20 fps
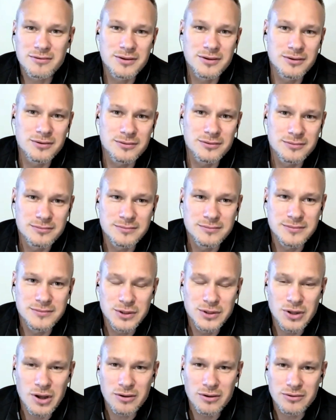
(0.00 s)

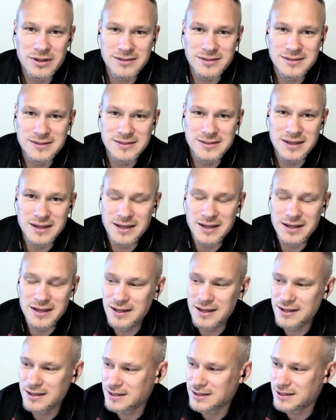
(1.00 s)
You know that
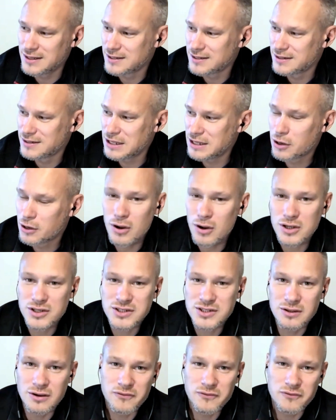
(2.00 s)
the
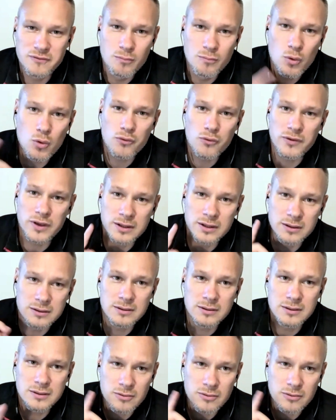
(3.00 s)
cost of moving